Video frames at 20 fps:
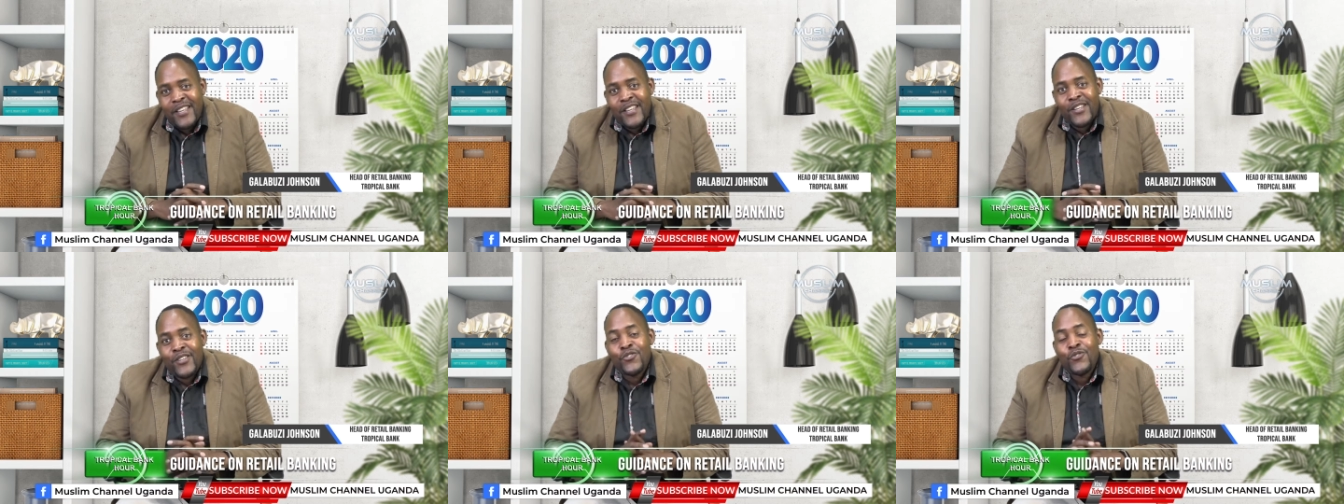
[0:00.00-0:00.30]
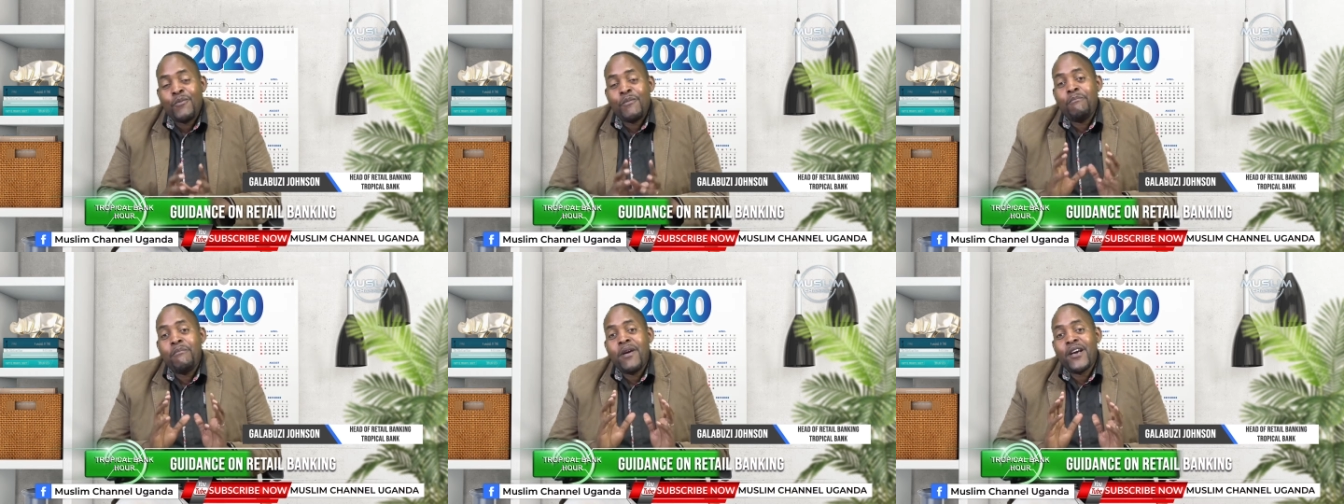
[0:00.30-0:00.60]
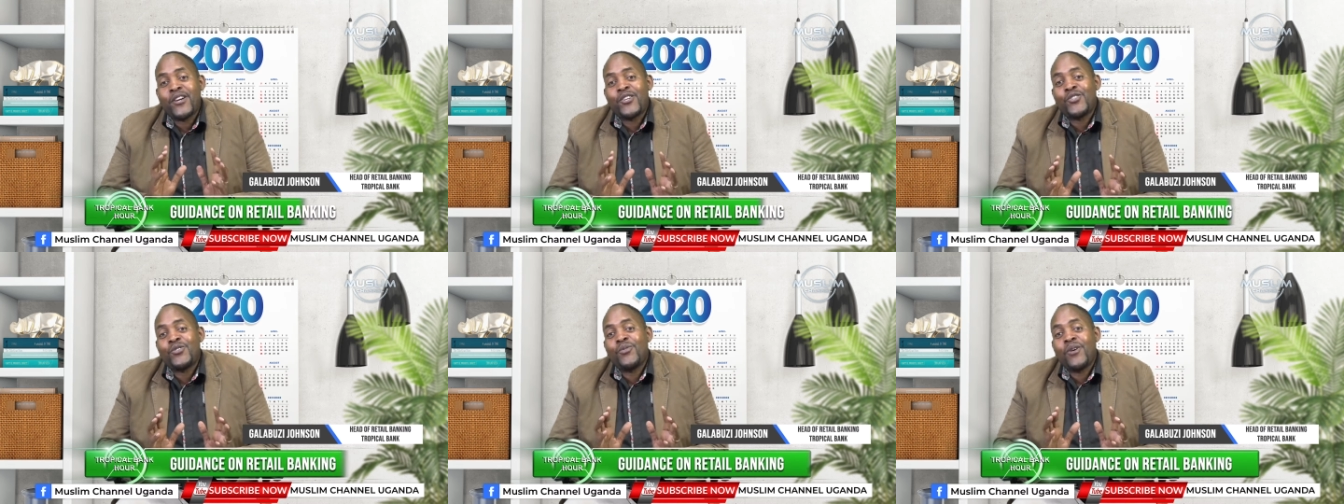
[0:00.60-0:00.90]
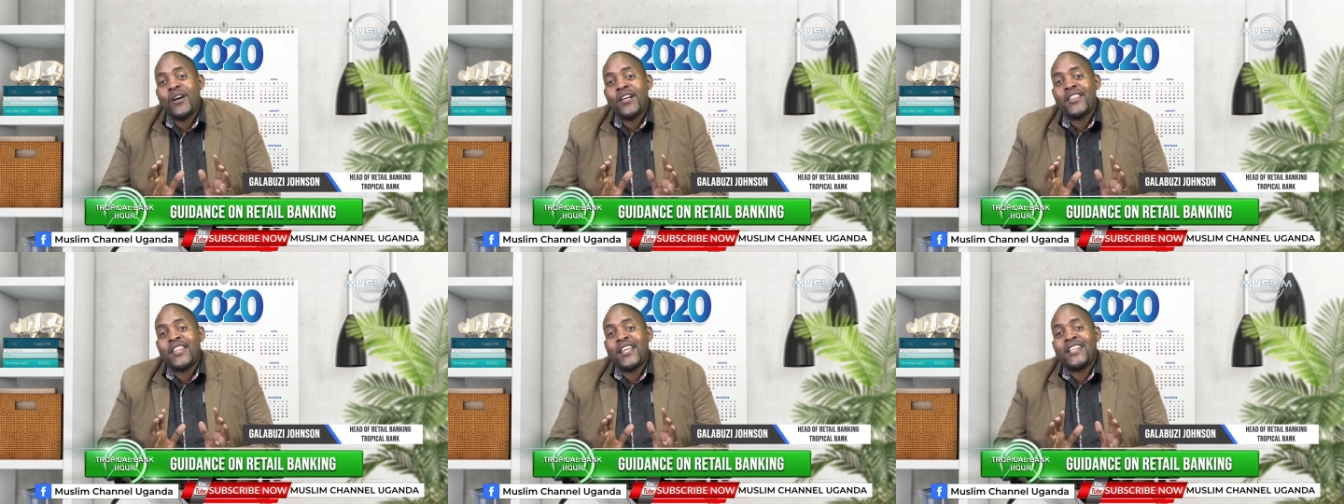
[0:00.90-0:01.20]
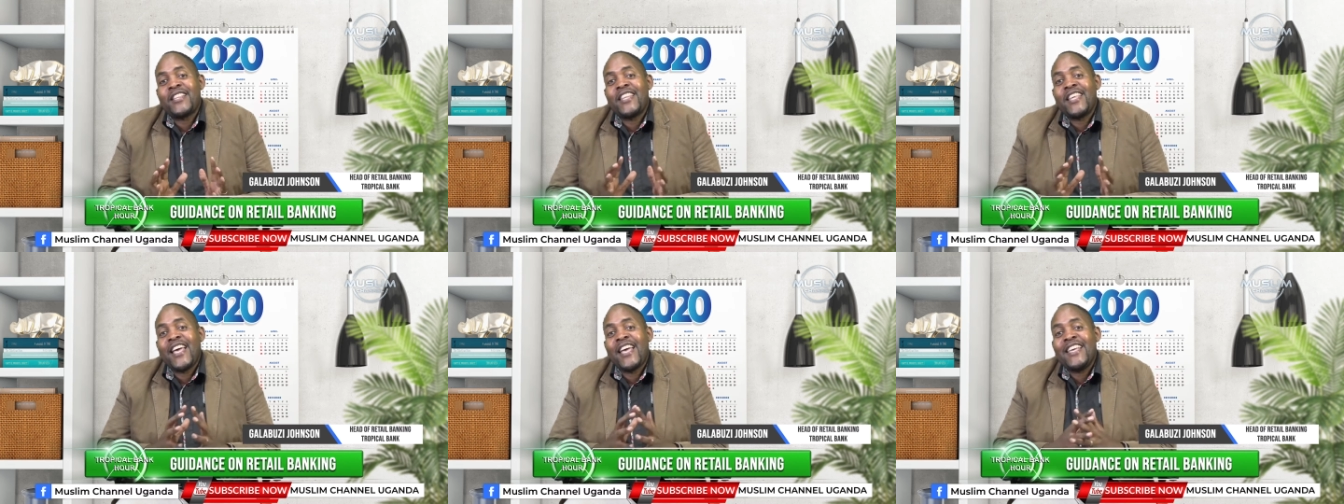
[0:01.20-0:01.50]
to make sure
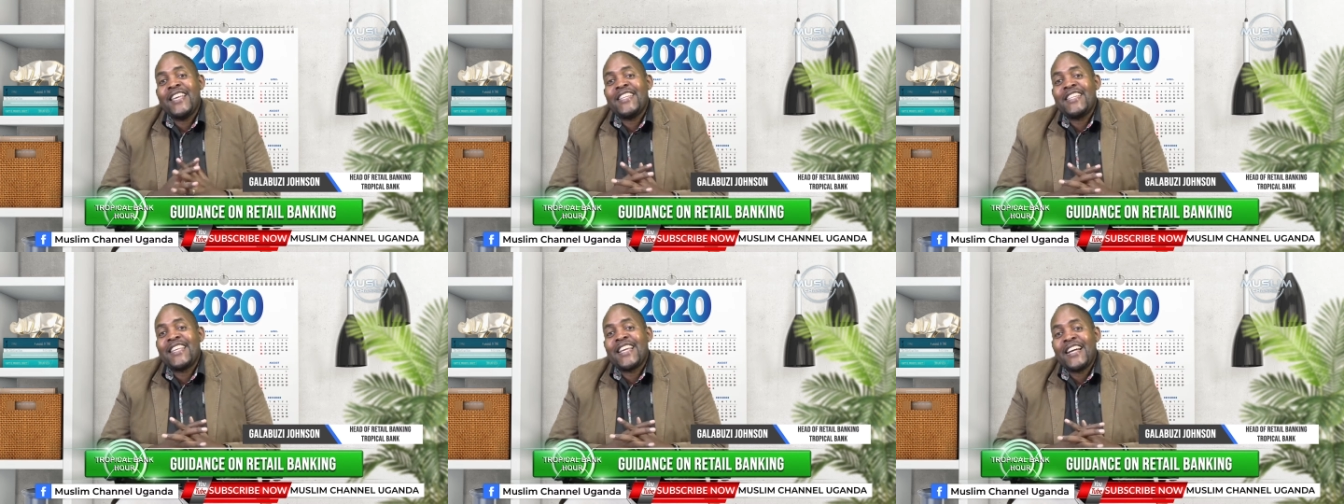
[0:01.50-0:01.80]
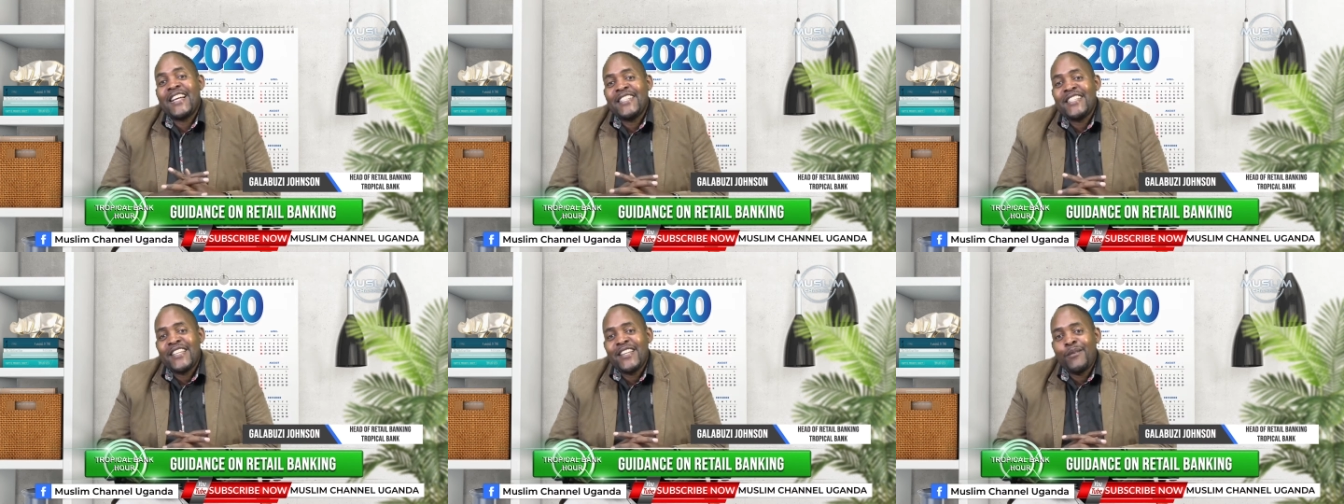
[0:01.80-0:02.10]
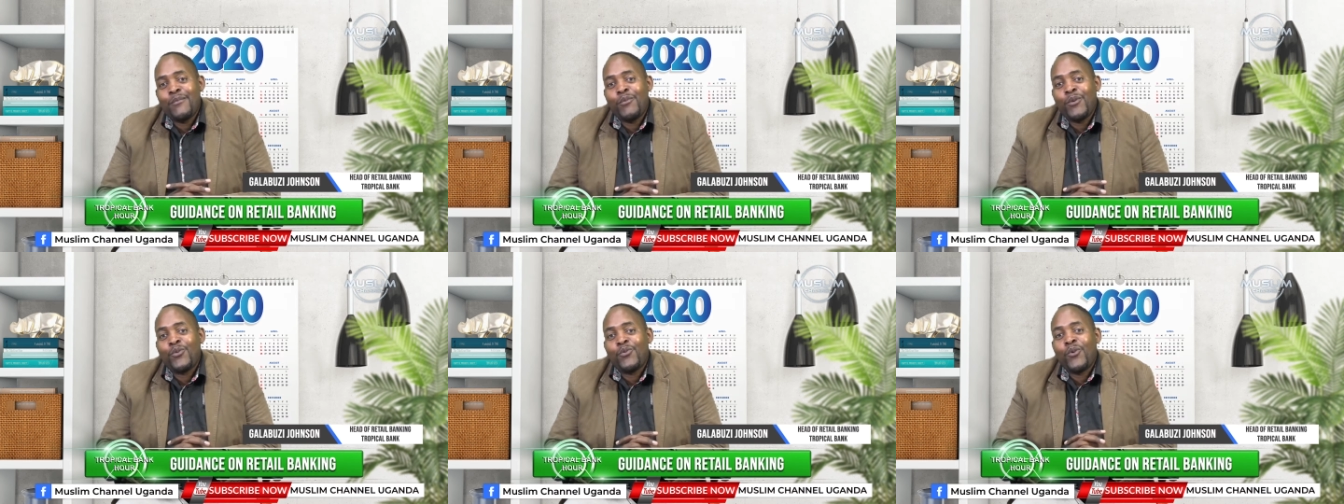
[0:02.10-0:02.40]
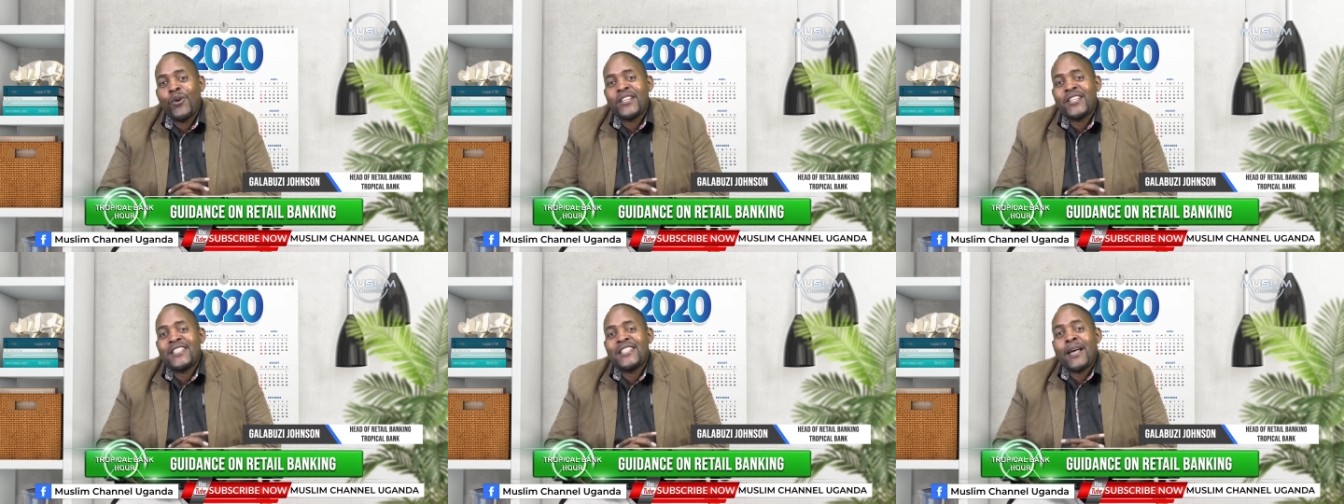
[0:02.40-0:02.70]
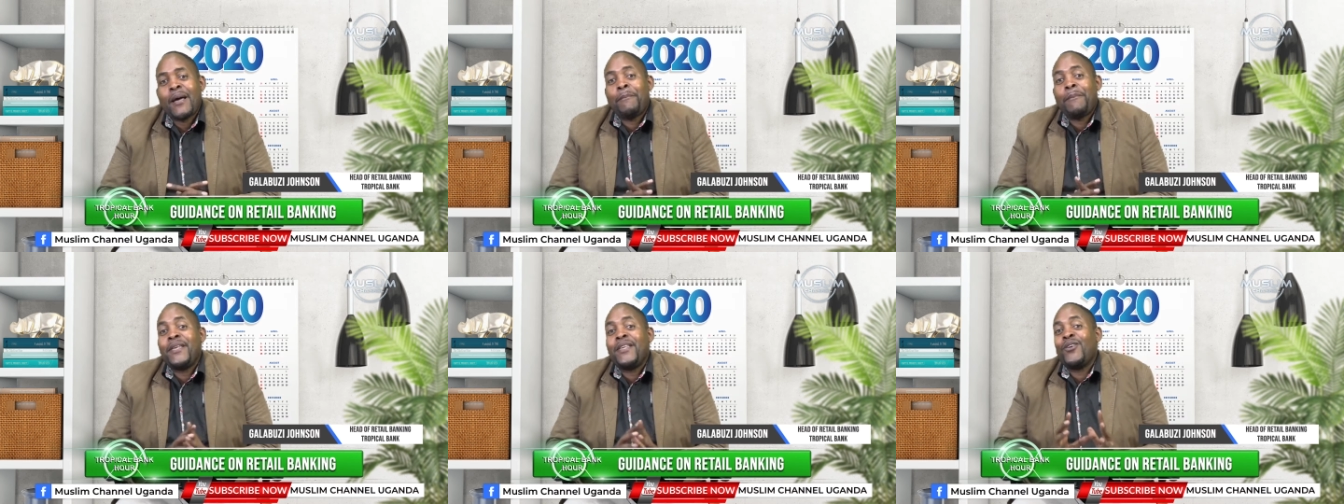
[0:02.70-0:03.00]
that they're in tandem with what is
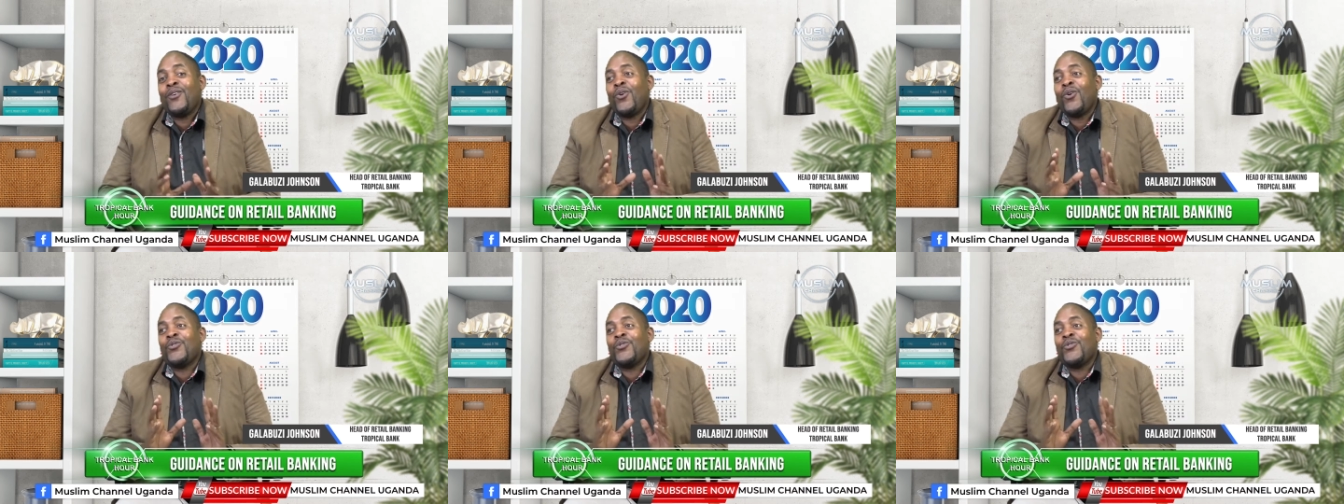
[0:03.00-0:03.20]
happening